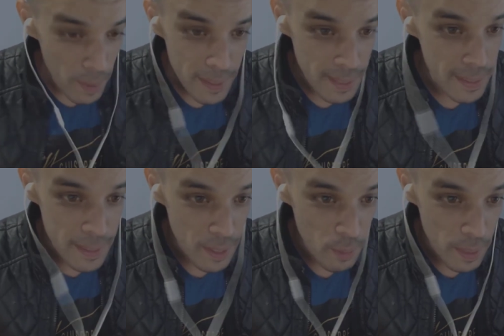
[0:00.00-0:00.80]
I want
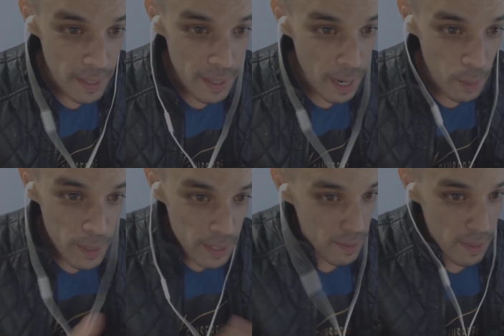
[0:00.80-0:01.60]
Elisa win.
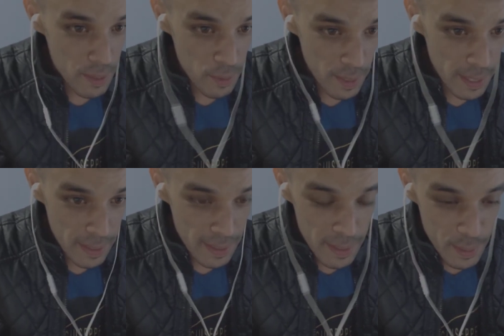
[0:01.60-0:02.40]
I want grass
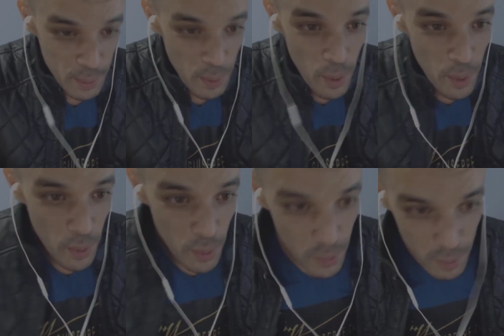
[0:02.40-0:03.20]
win.
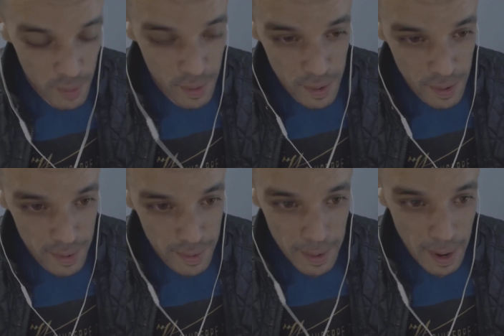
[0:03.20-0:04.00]
So
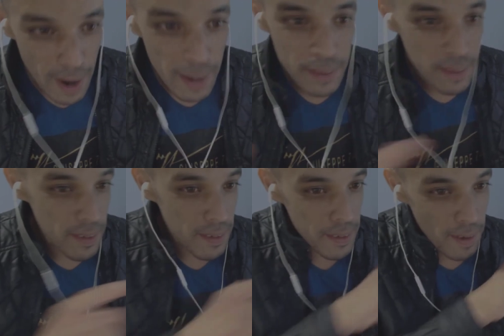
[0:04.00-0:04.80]

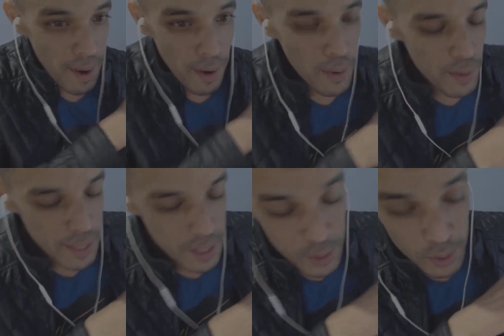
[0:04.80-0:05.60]
and uh,
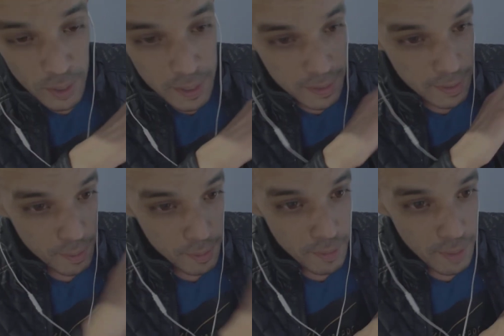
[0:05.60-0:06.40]
all the choice
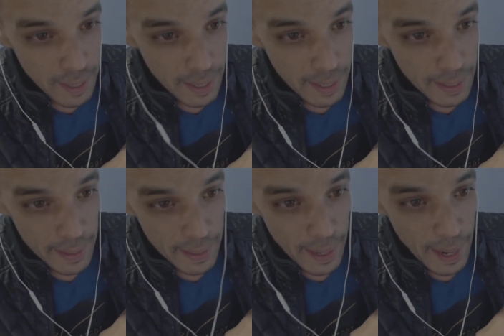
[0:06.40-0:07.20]
too i
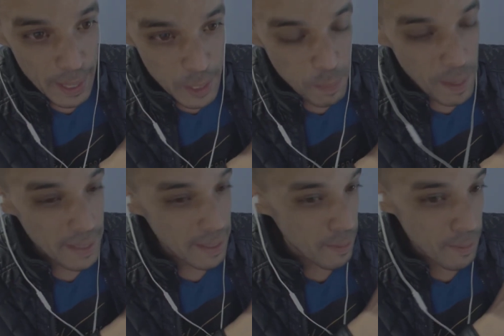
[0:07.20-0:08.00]
like i
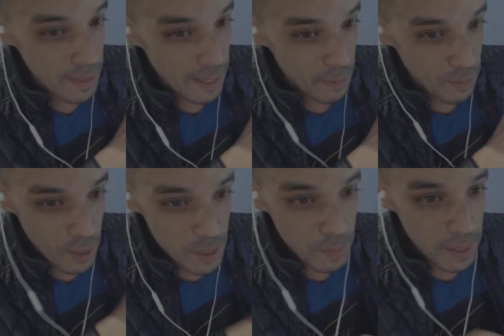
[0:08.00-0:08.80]
respect her their
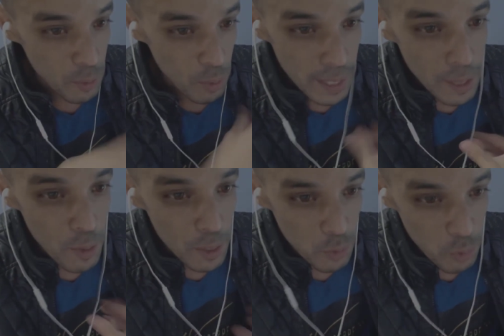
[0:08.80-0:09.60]
voice but what
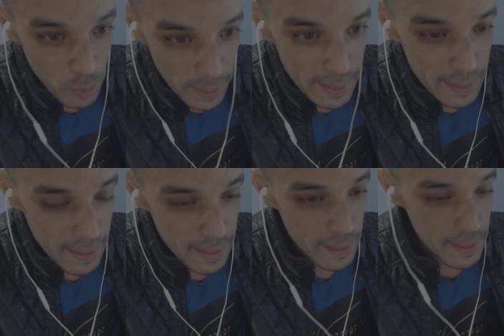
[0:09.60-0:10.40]
i want to
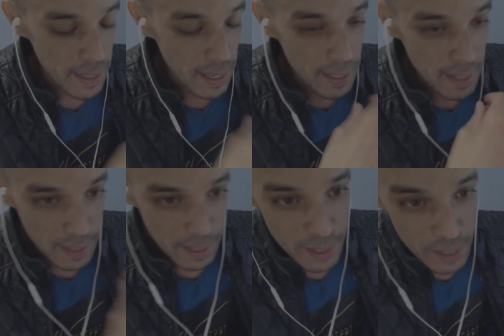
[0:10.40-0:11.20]
win in this
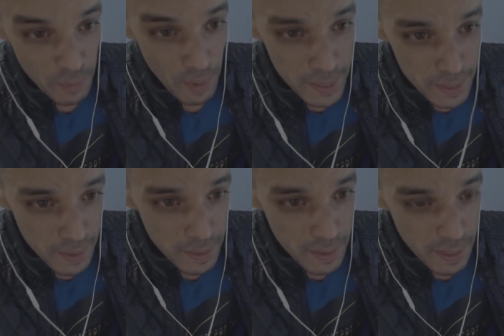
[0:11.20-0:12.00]
like in, in this
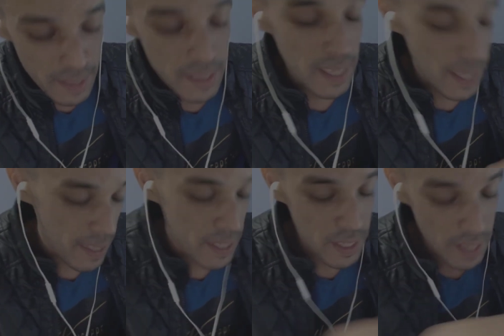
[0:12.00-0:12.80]
factor in,
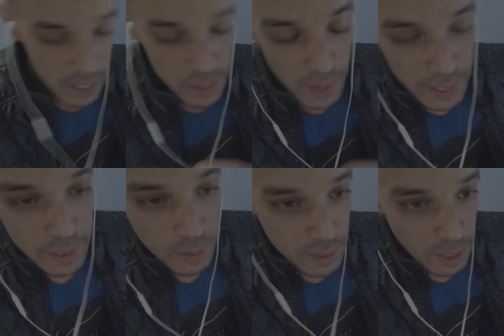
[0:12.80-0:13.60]
in, this x
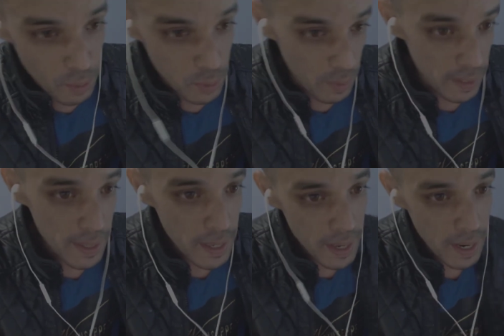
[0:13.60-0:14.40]
factor what i want to
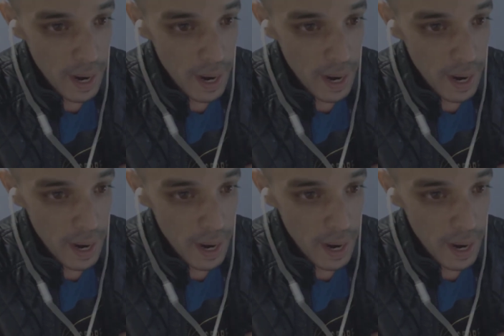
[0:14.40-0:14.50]
win